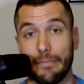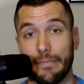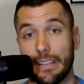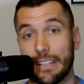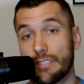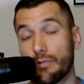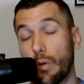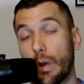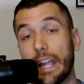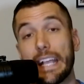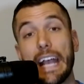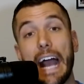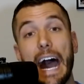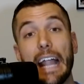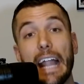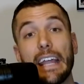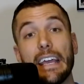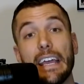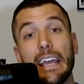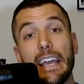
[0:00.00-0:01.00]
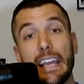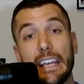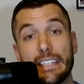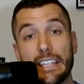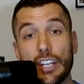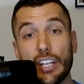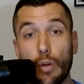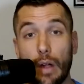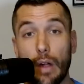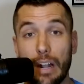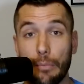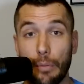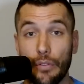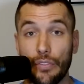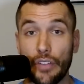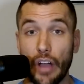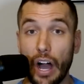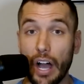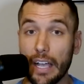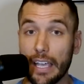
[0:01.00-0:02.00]
It's where he got his incredible
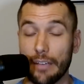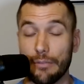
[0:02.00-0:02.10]
dunk.